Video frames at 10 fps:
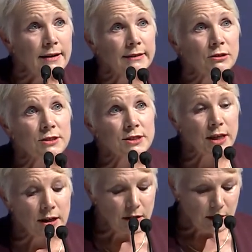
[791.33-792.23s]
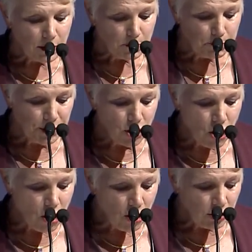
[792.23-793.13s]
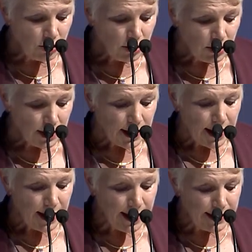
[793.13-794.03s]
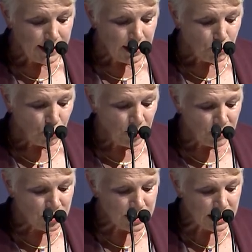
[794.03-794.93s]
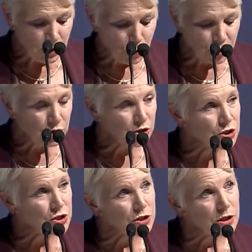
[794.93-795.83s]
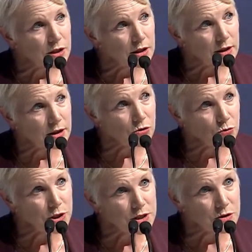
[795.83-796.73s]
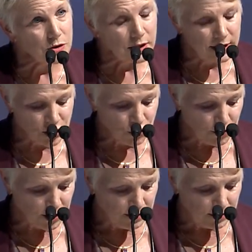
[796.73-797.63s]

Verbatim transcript: at a scale beyond any previously witnessed in recent history.